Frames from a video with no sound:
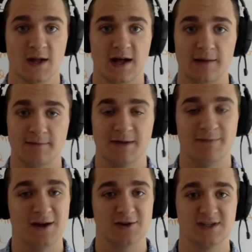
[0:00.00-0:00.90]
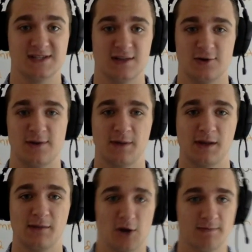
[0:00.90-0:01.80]
uh, comparisons that are typically
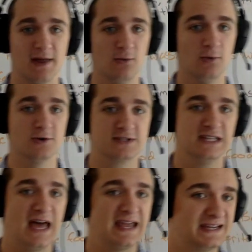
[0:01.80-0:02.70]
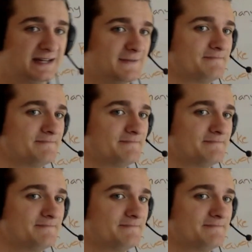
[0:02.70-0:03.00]
marked by the words like,